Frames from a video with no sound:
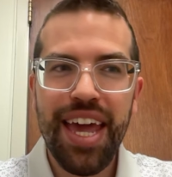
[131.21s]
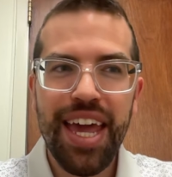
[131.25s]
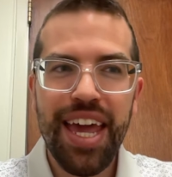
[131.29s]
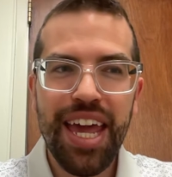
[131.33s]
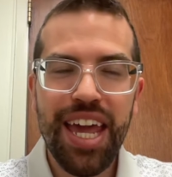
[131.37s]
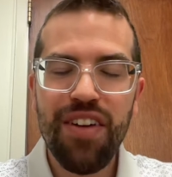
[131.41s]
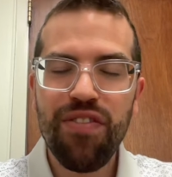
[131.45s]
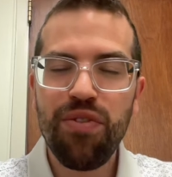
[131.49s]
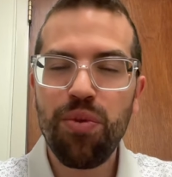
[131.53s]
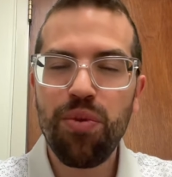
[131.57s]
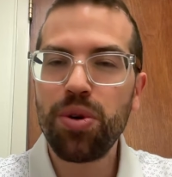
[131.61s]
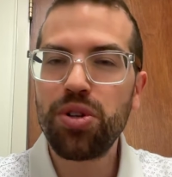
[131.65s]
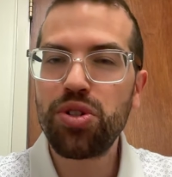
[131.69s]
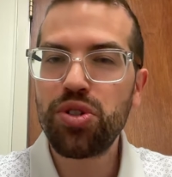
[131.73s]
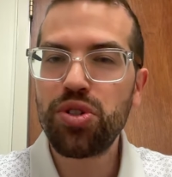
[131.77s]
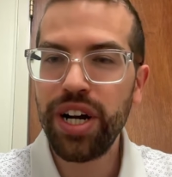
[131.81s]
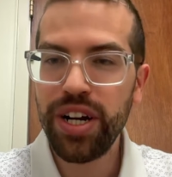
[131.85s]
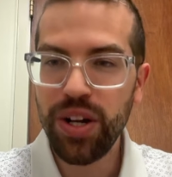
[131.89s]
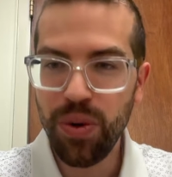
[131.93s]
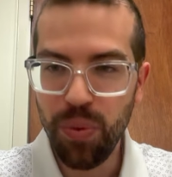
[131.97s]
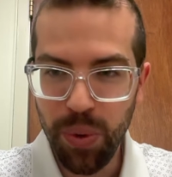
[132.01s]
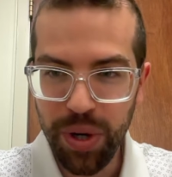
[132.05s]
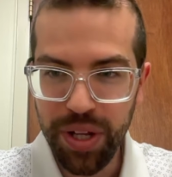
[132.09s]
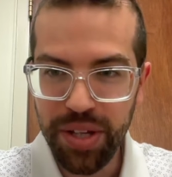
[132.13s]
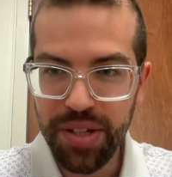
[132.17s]
if we're trying
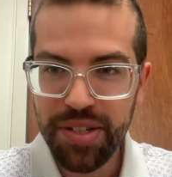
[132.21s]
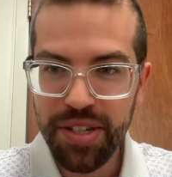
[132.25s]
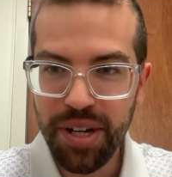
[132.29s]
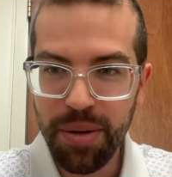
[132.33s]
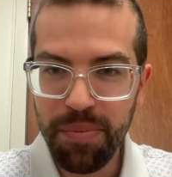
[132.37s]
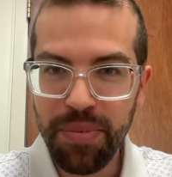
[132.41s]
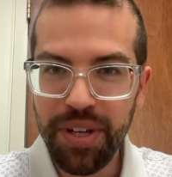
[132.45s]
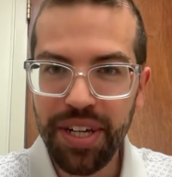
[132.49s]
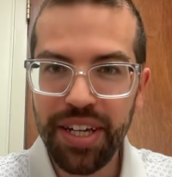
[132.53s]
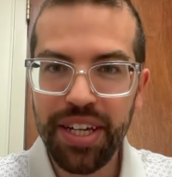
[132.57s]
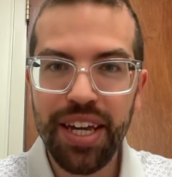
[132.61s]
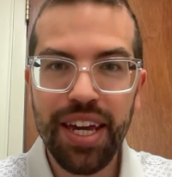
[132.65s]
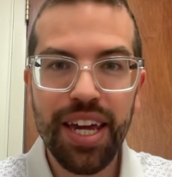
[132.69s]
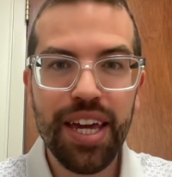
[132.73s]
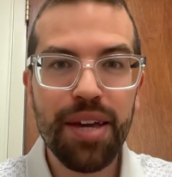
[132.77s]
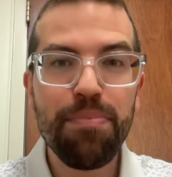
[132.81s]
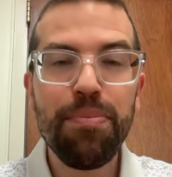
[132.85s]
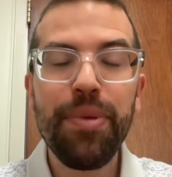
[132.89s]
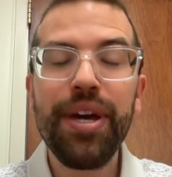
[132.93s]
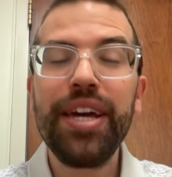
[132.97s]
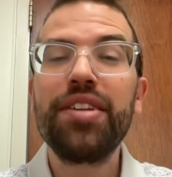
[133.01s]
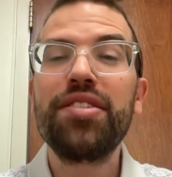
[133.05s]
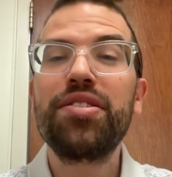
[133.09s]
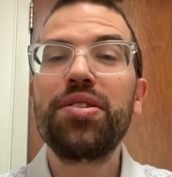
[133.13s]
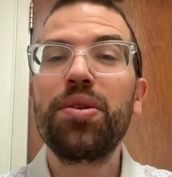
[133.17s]
to win something, it
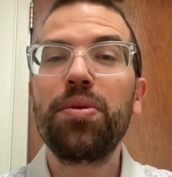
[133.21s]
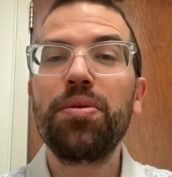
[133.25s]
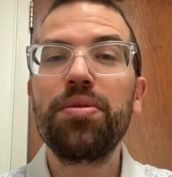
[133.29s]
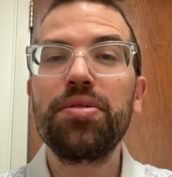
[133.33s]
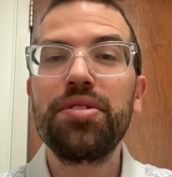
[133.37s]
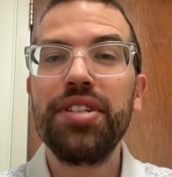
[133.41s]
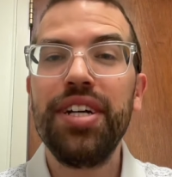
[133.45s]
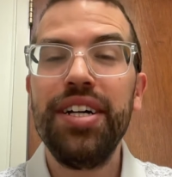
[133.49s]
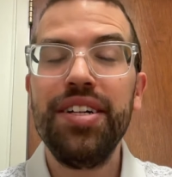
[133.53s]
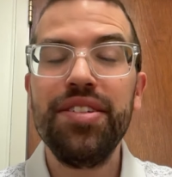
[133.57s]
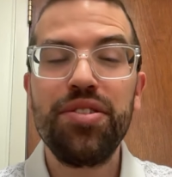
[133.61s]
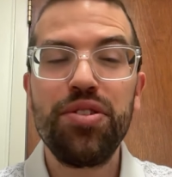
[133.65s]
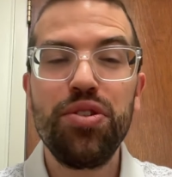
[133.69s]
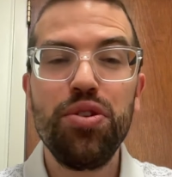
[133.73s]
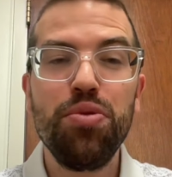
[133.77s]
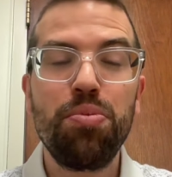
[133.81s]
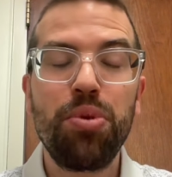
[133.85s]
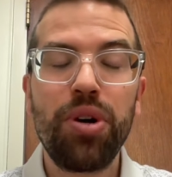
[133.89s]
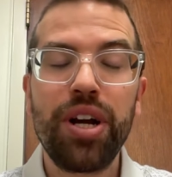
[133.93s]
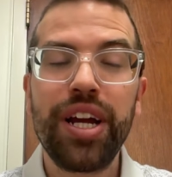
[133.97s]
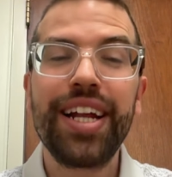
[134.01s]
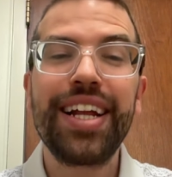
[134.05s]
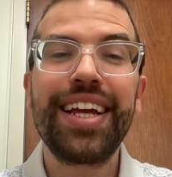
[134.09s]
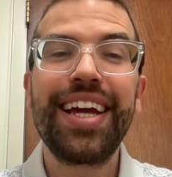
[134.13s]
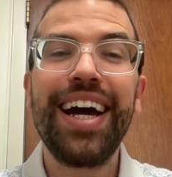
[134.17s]
makes total sense to
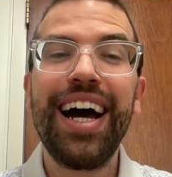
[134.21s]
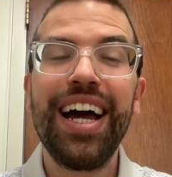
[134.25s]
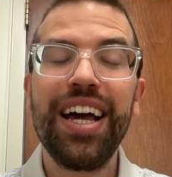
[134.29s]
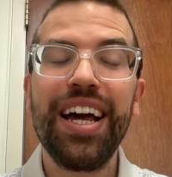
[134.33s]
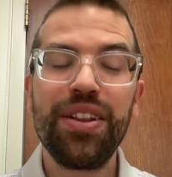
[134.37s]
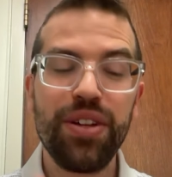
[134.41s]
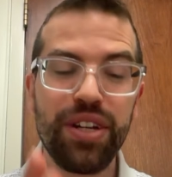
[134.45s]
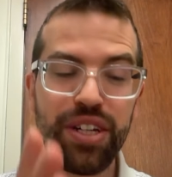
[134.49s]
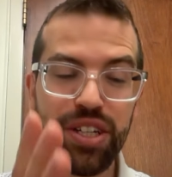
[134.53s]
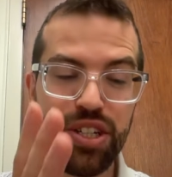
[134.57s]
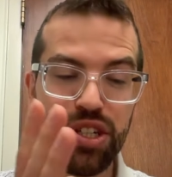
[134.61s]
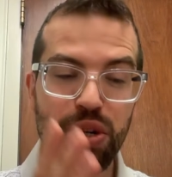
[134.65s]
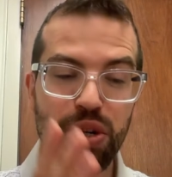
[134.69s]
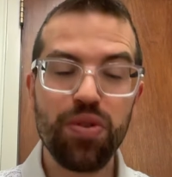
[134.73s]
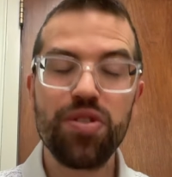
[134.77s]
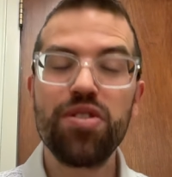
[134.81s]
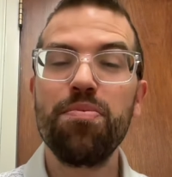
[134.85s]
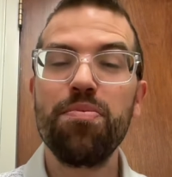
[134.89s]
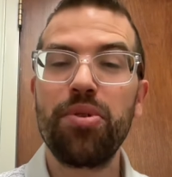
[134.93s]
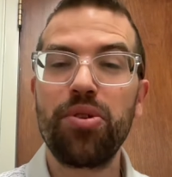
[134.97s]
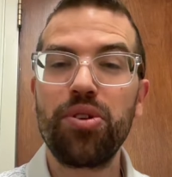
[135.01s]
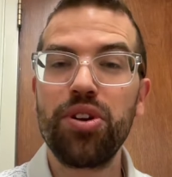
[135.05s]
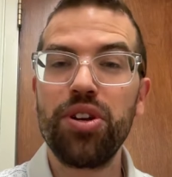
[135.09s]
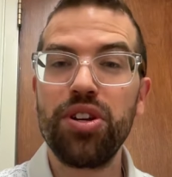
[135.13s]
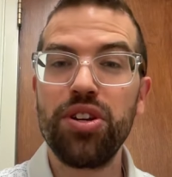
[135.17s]
bring a guy like Jose
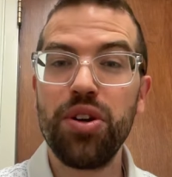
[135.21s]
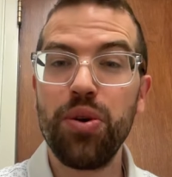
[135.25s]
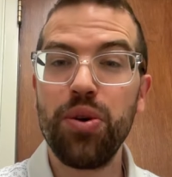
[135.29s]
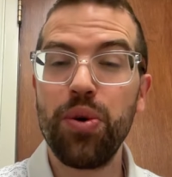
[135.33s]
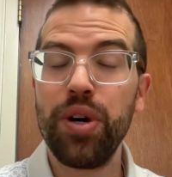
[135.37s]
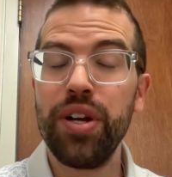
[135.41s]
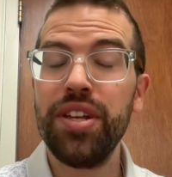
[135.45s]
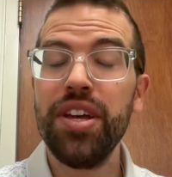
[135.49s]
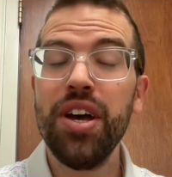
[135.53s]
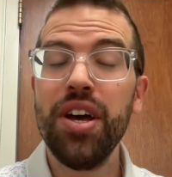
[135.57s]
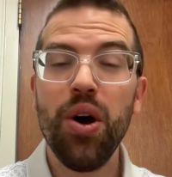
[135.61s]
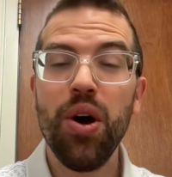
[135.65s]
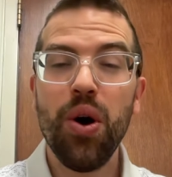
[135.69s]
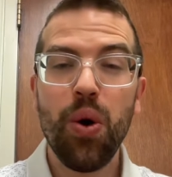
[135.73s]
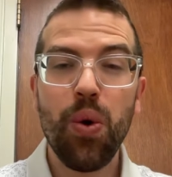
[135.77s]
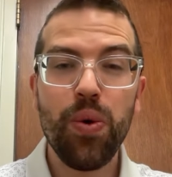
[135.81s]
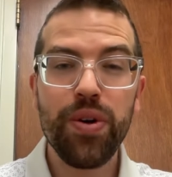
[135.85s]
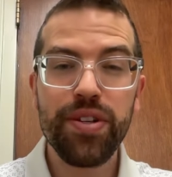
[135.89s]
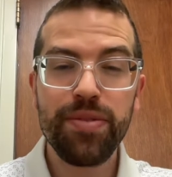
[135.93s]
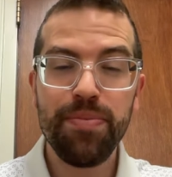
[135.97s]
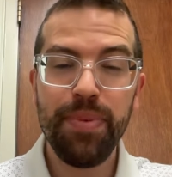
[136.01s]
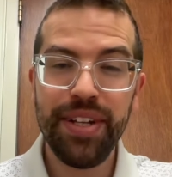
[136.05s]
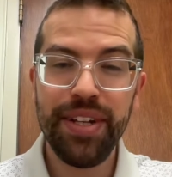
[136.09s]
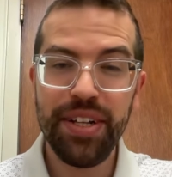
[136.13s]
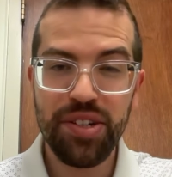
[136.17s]
Mourinho in, who
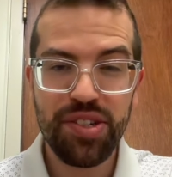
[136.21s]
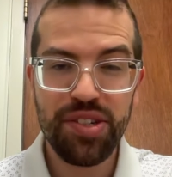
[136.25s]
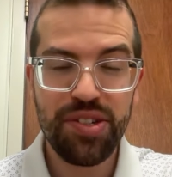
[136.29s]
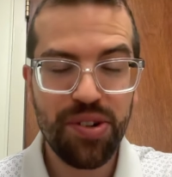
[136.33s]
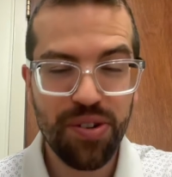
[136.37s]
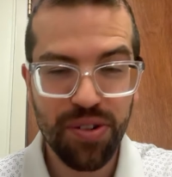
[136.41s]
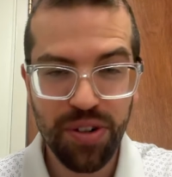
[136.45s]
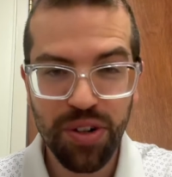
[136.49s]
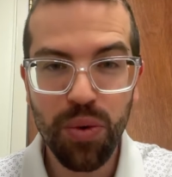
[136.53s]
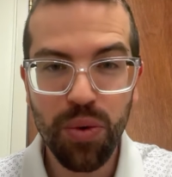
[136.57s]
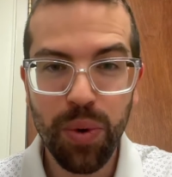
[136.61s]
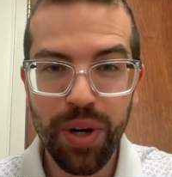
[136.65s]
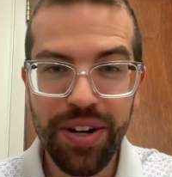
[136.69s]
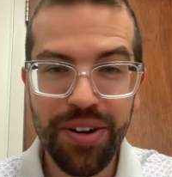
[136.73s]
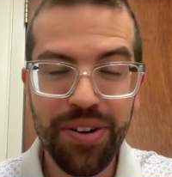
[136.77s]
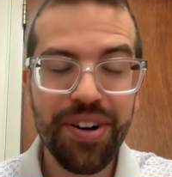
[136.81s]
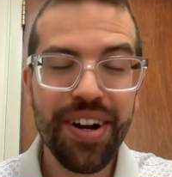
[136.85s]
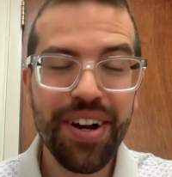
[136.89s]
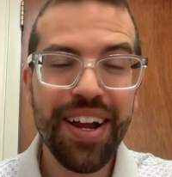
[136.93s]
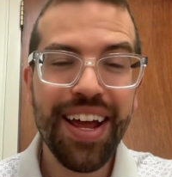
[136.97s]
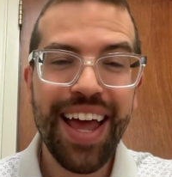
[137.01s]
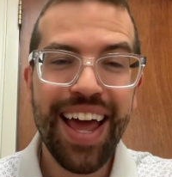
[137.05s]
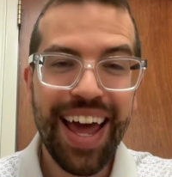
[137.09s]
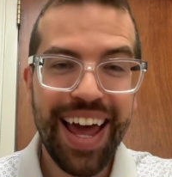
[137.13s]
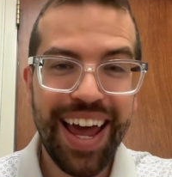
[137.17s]
has been a serial winner
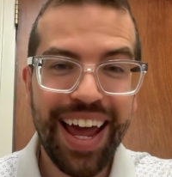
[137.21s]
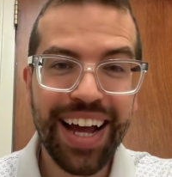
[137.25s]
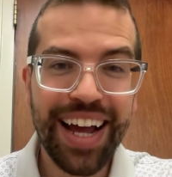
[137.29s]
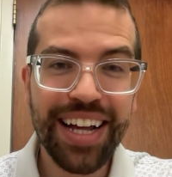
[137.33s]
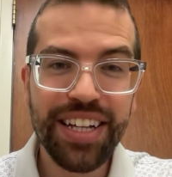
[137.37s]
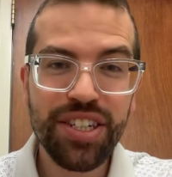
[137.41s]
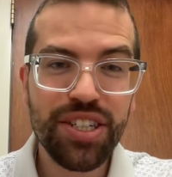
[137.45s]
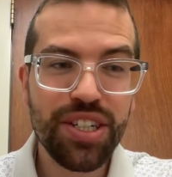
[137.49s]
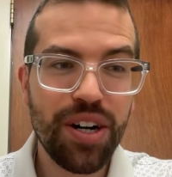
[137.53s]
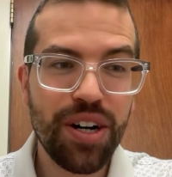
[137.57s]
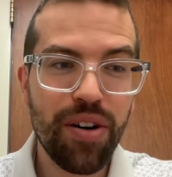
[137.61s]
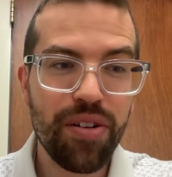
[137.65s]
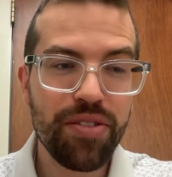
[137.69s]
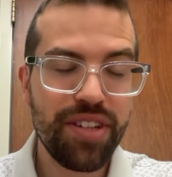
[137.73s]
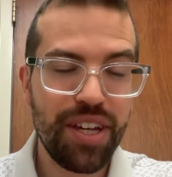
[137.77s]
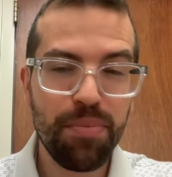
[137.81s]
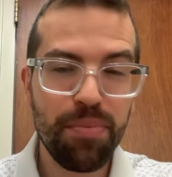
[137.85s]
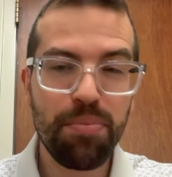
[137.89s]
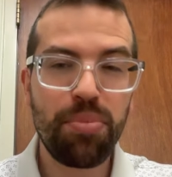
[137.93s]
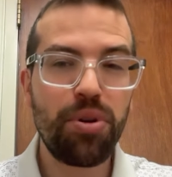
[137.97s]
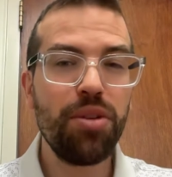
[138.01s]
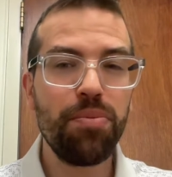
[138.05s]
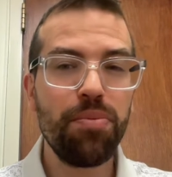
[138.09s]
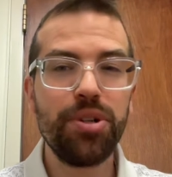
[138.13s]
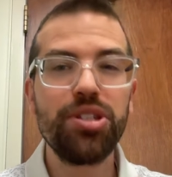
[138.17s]
at Chelsea and
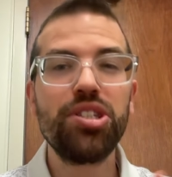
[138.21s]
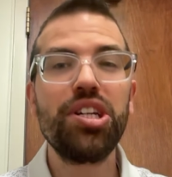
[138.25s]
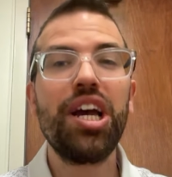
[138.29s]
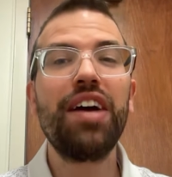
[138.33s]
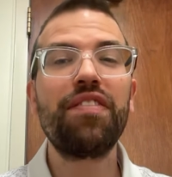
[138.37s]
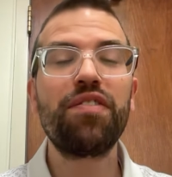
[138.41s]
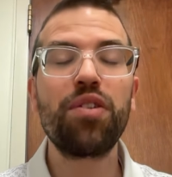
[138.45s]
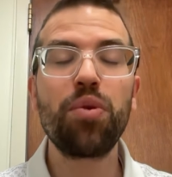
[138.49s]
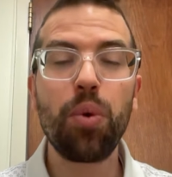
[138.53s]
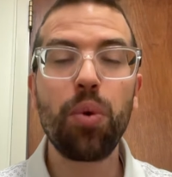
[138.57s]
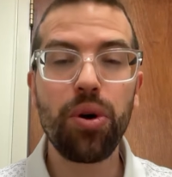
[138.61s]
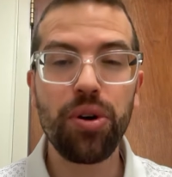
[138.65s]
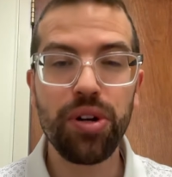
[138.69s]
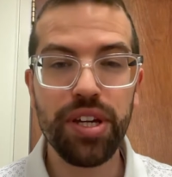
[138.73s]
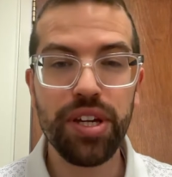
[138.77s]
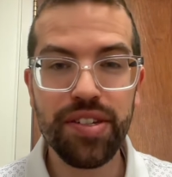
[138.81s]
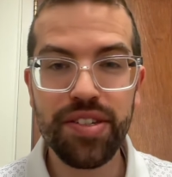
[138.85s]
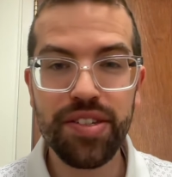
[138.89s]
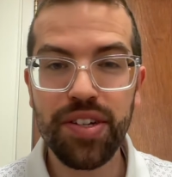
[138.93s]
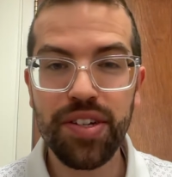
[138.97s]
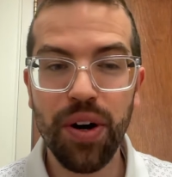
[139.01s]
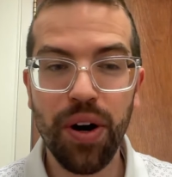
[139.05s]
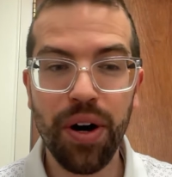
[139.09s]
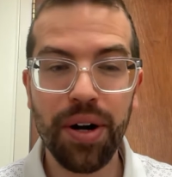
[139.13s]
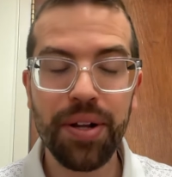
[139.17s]
pretty much everywhere he's
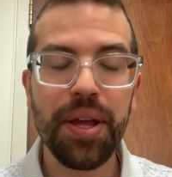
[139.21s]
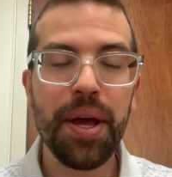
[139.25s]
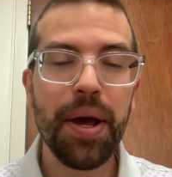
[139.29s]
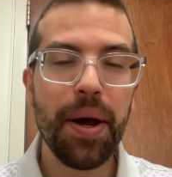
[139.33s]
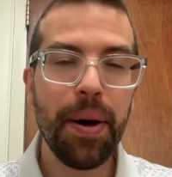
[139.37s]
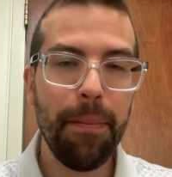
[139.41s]
gone,